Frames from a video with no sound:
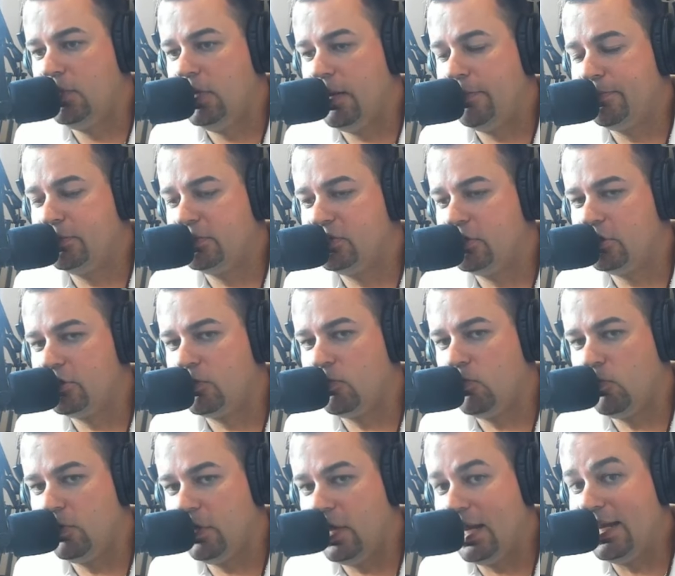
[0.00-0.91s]
in a
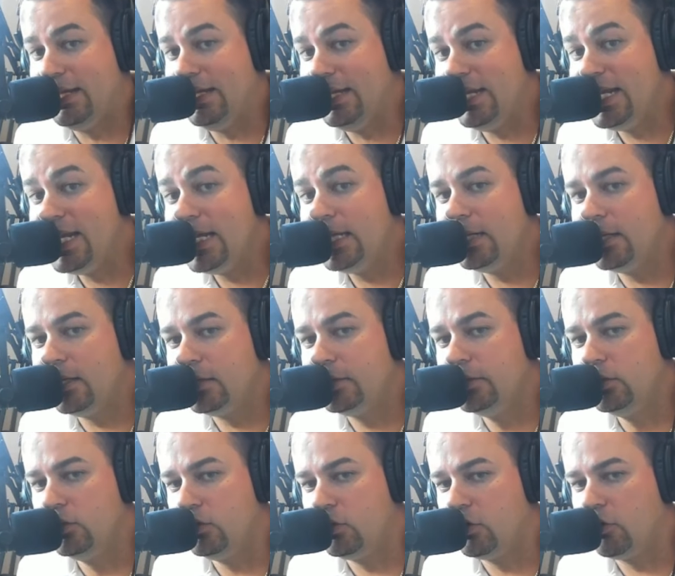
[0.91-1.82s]
position where they
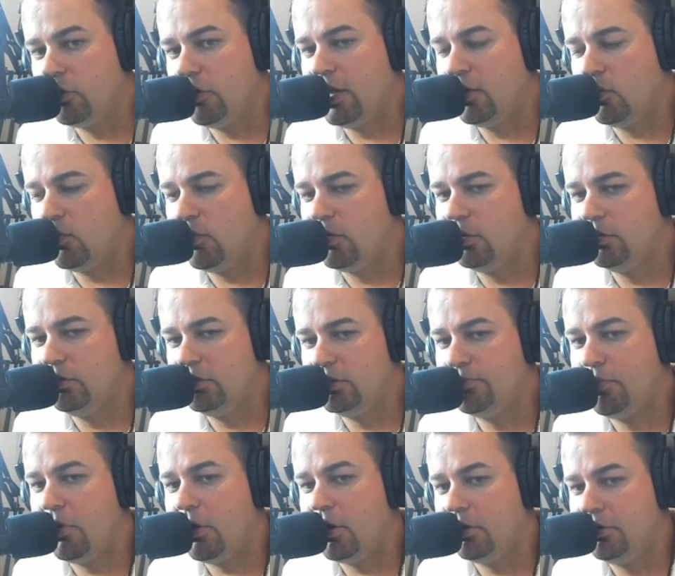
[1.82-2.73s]
needed to create one of these
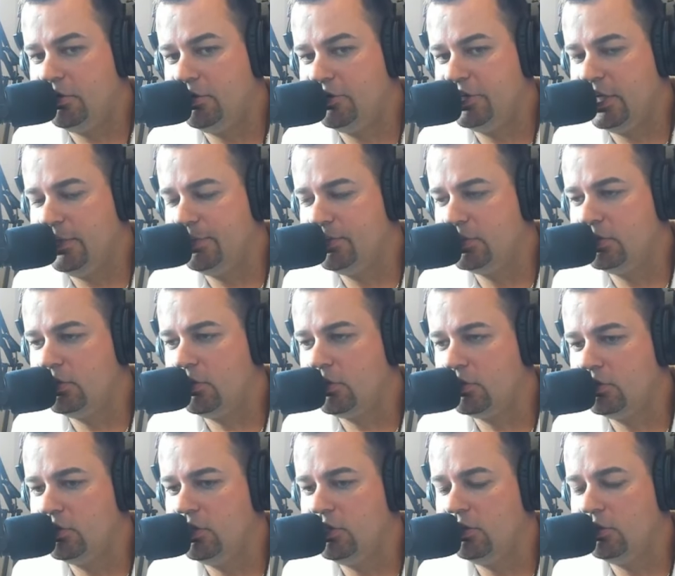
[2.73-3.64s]
partnerships to
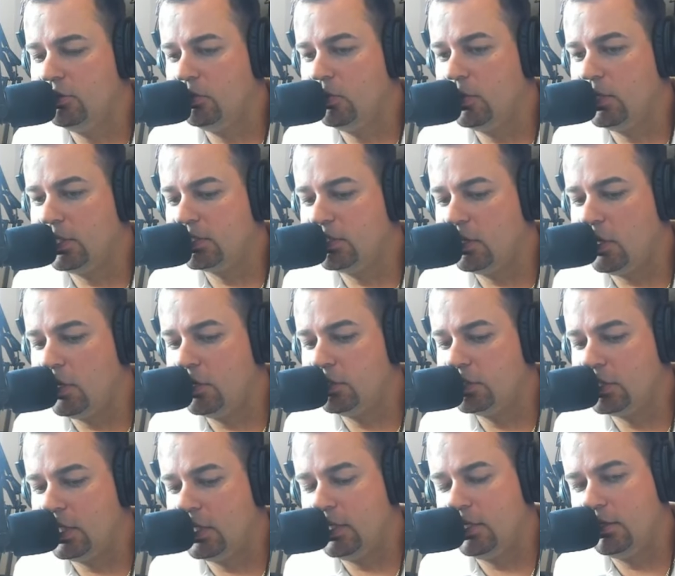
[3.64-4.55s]
continue to
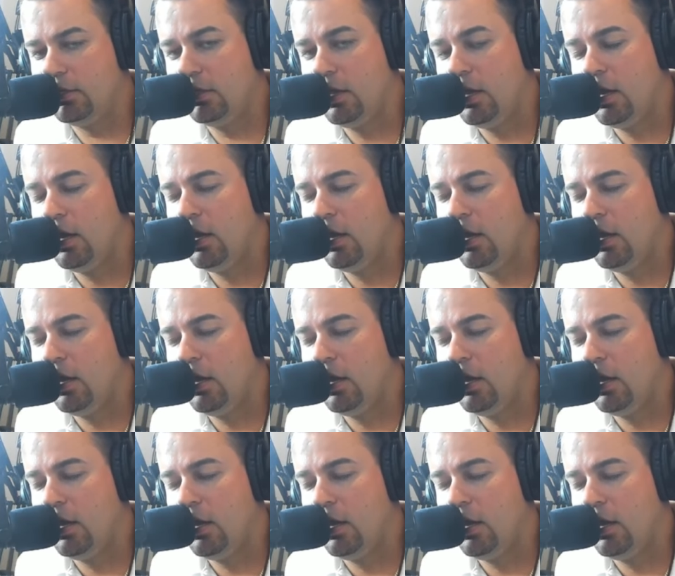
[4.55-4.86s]
exist, and I,